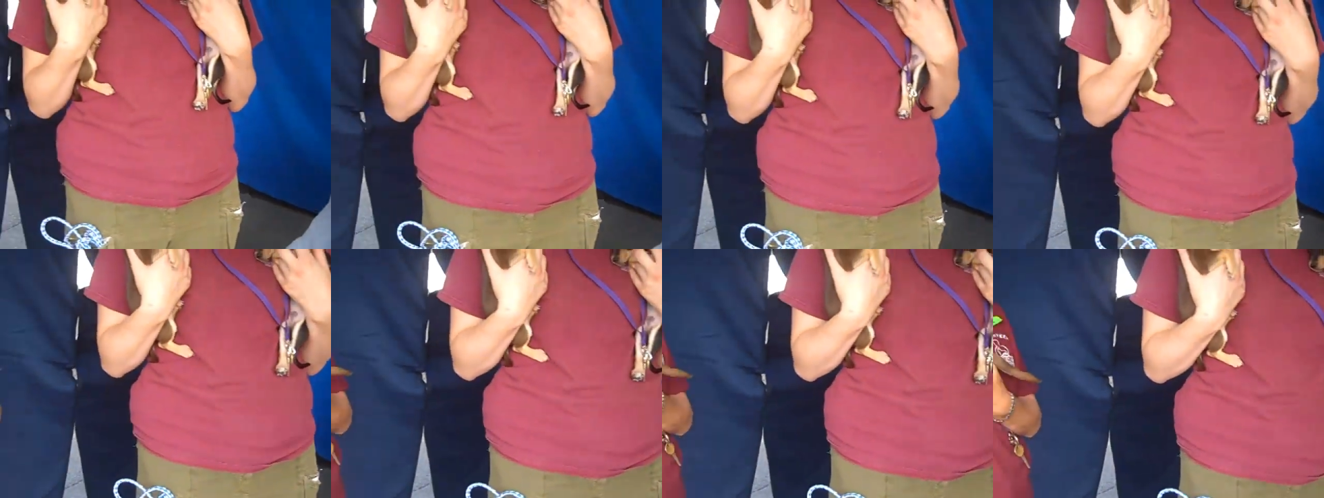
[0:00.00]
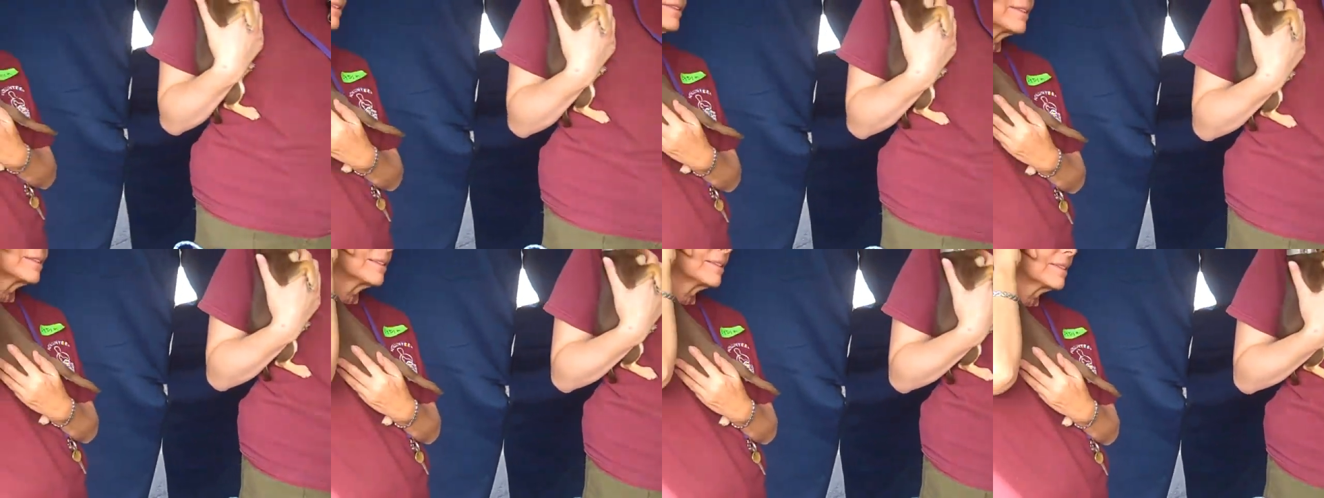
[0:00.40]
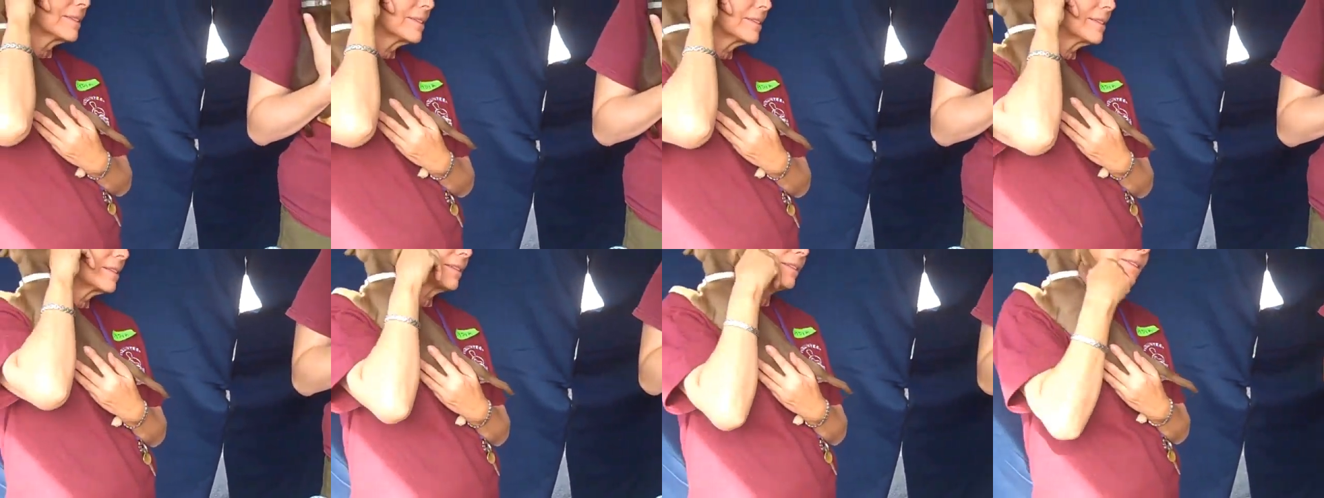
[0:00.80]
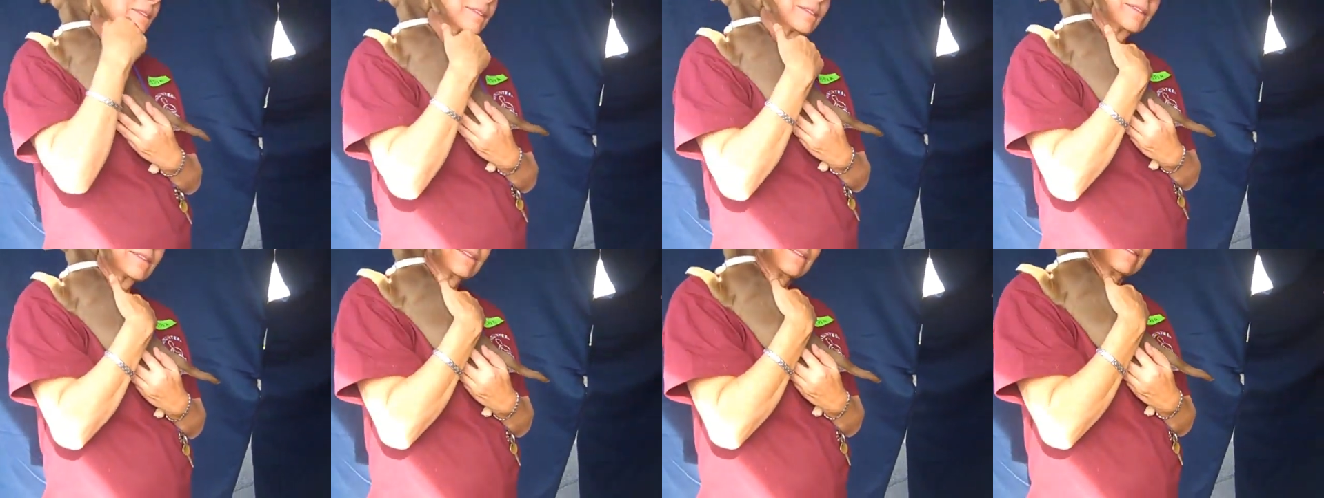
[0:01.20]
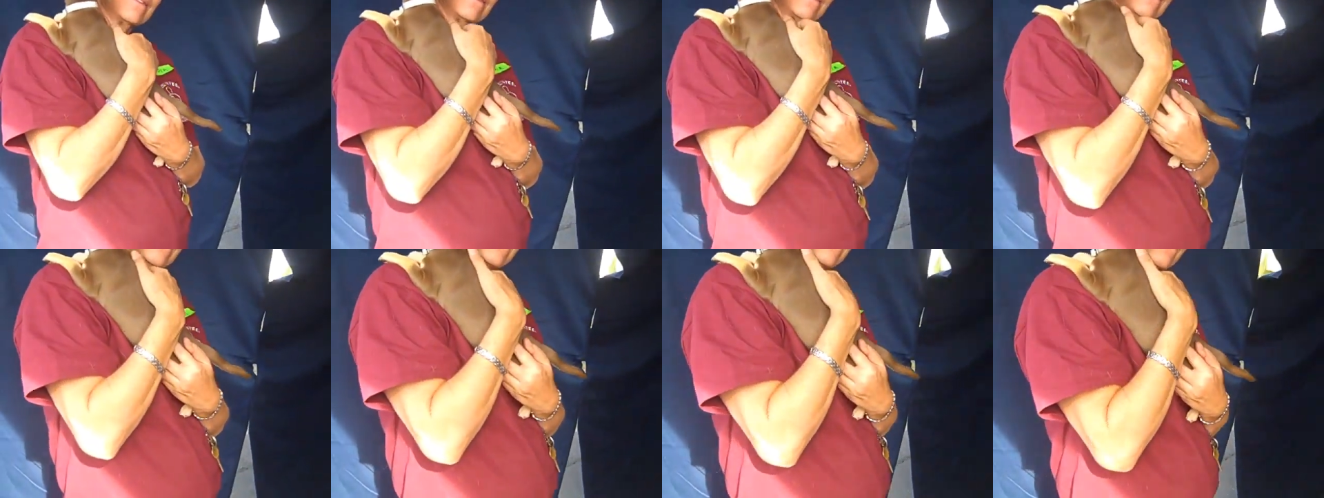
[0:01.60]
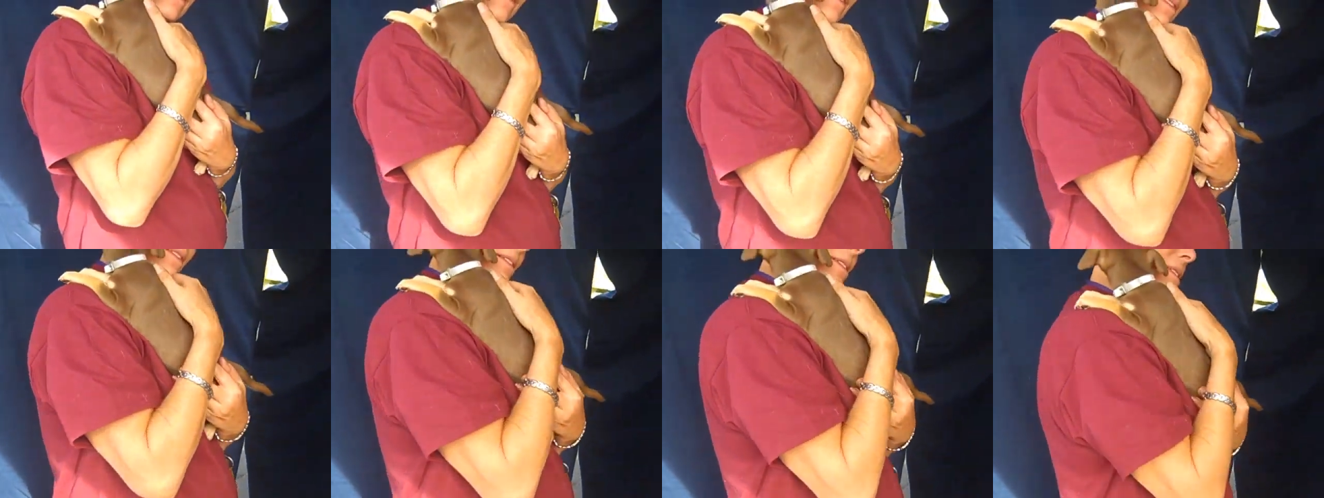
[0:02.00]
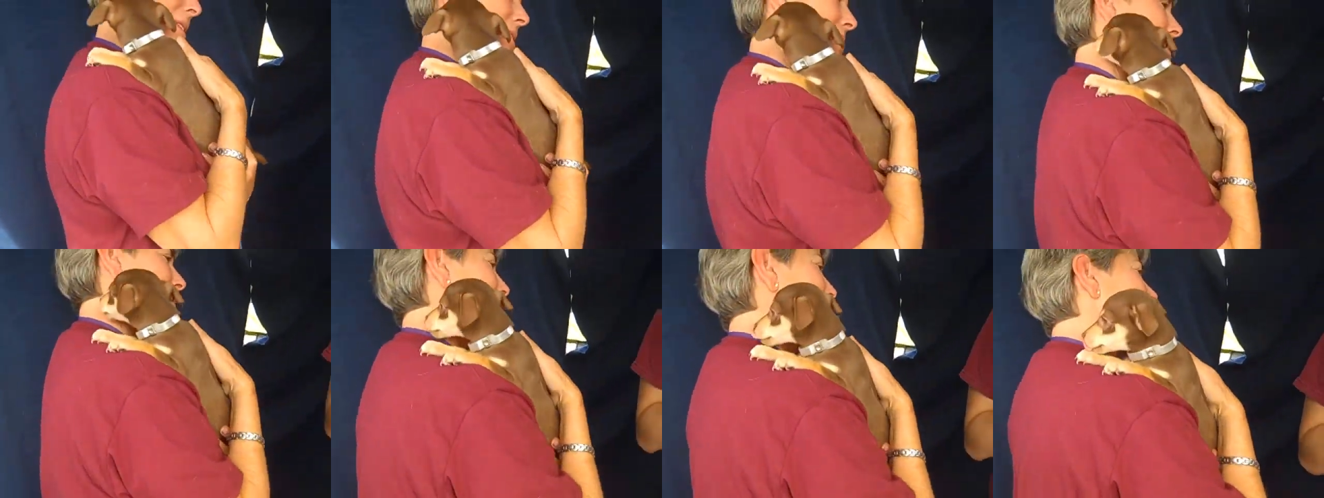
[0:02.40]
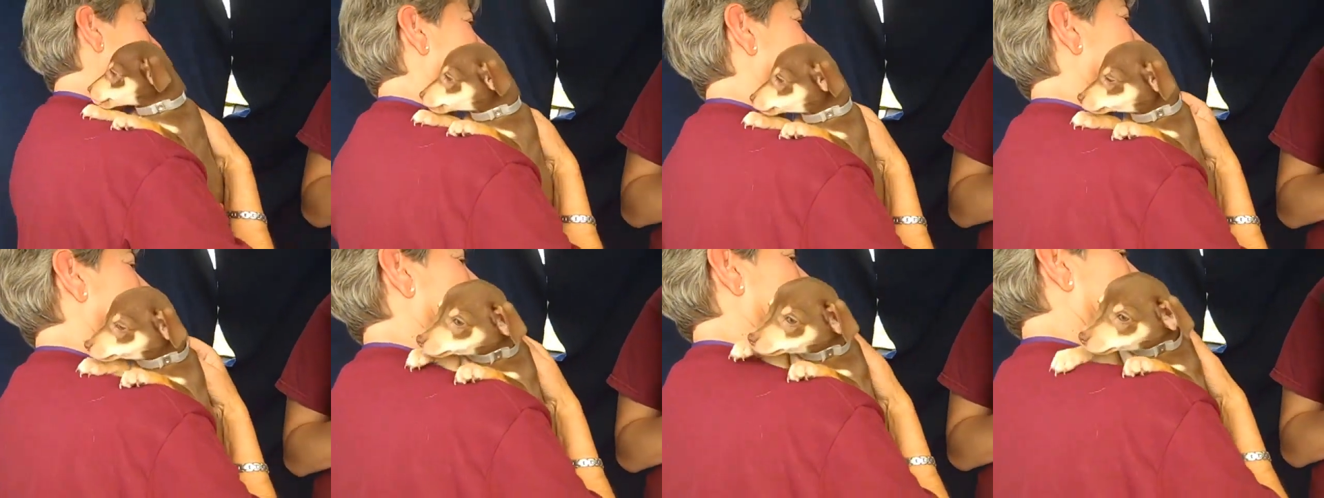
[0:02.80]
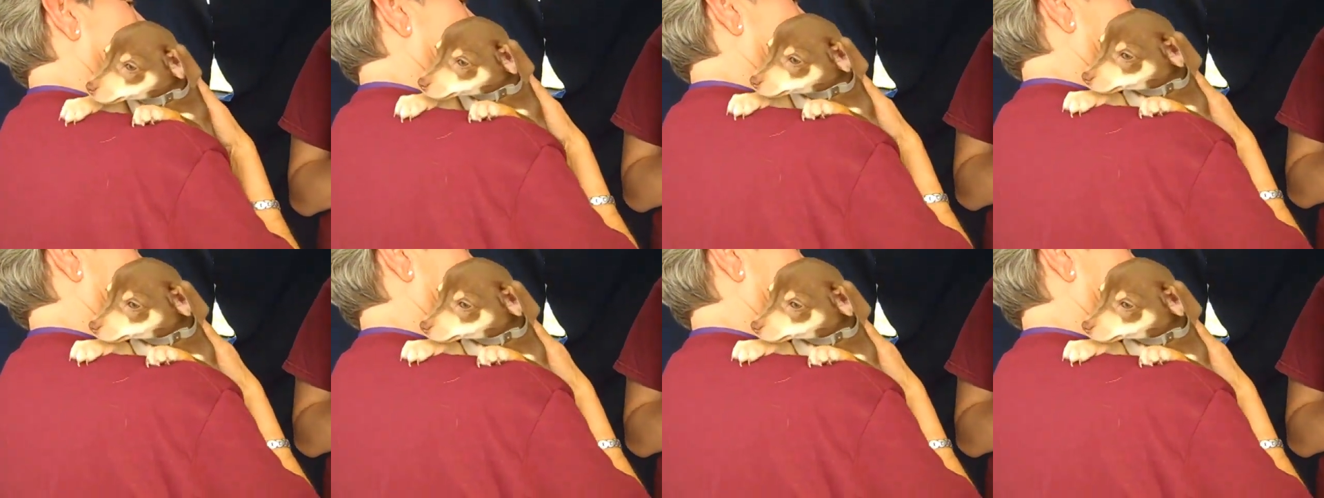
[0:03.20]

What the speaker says: [unreadable: no face in view]